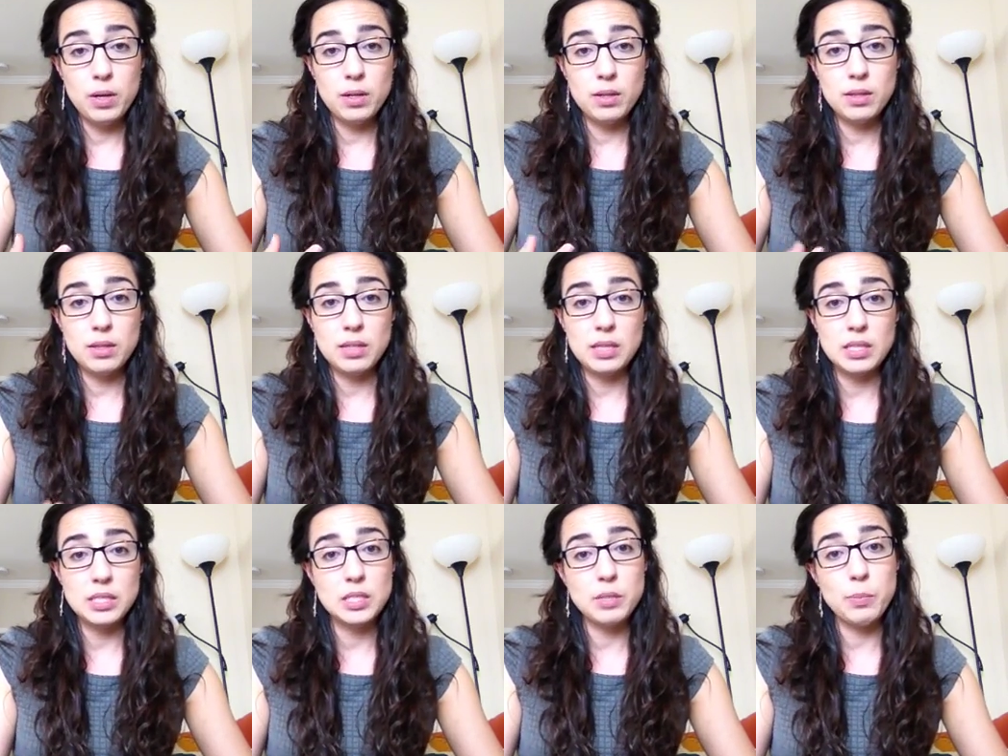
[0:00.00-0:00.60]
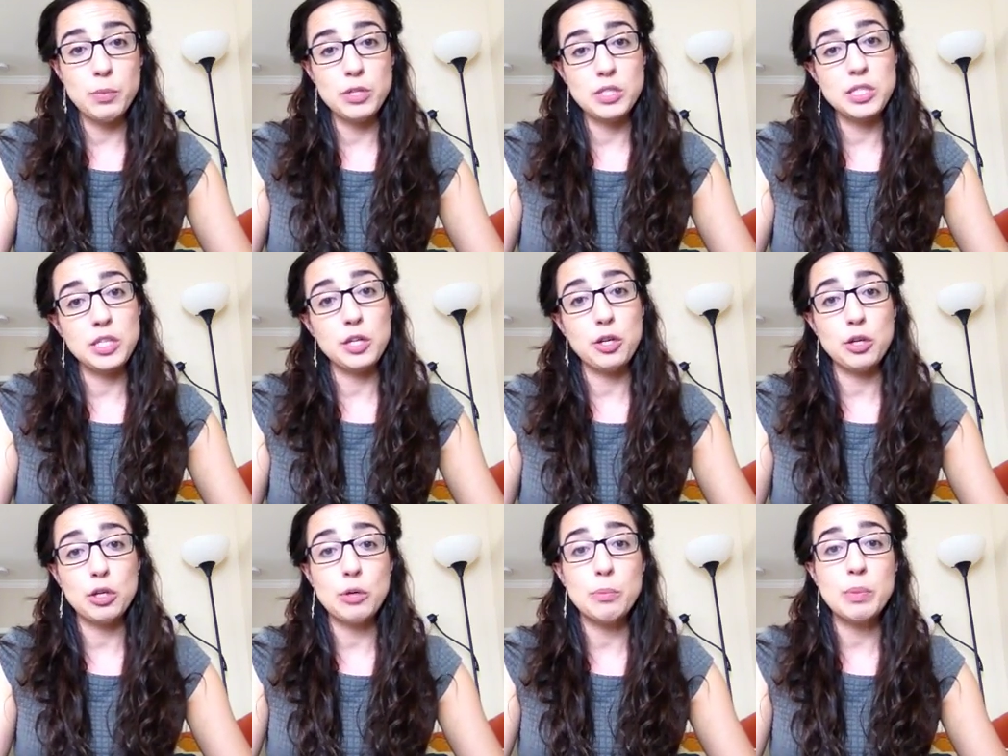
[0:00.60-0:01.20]
this
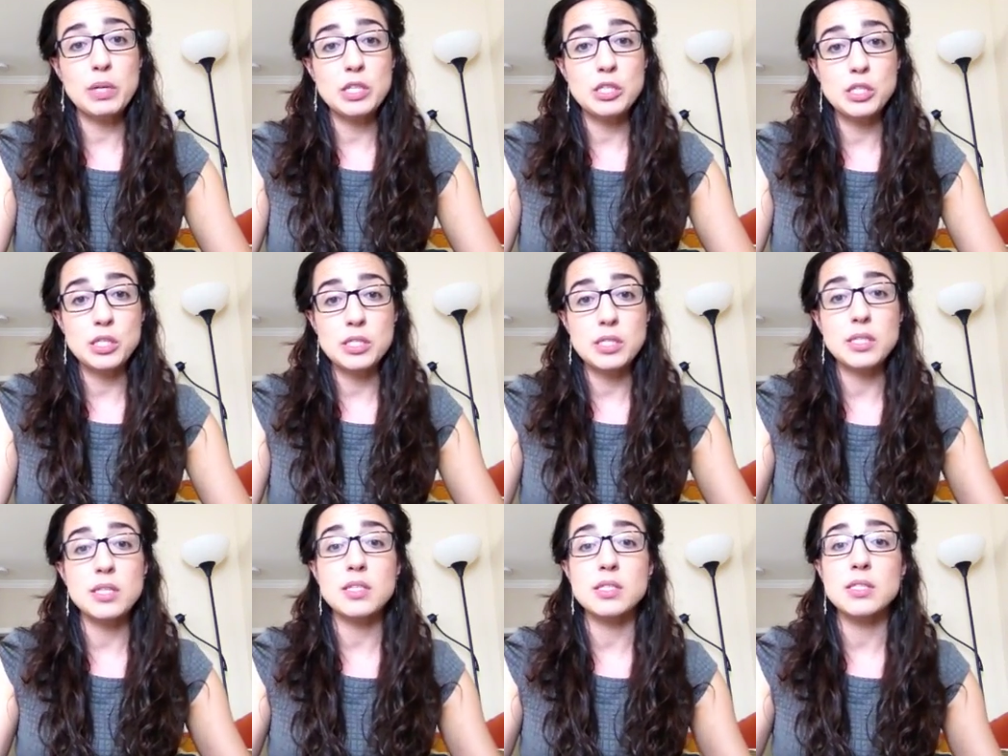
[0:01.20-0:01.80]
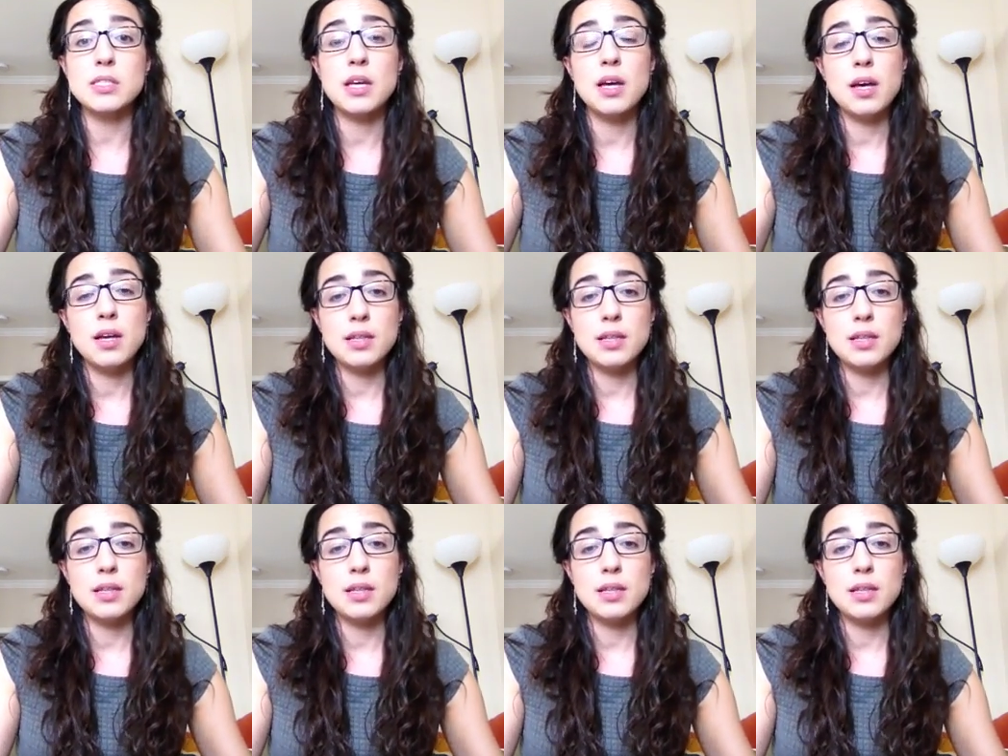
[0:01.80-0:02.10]
particular patient, because